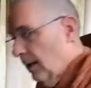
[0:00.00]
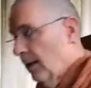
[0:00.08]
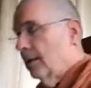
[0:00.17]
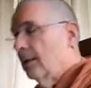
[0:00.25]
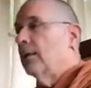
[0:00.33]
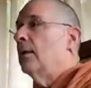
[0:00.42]

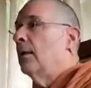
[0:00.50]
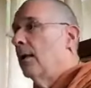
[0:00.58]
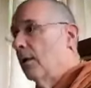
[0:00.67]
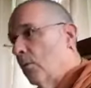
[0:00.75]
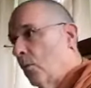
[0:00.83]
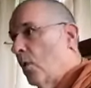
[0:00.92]
and
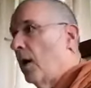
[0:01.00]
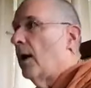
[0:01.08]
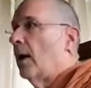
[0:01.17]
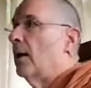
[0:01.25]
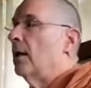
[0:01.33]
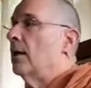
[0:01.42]
in a
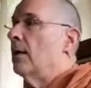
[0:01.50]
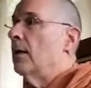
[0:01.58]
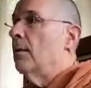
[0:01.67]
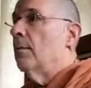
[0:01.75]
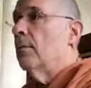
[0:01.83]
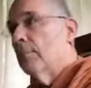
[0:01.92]
way,
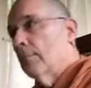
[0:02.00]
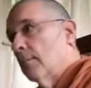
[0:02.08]
he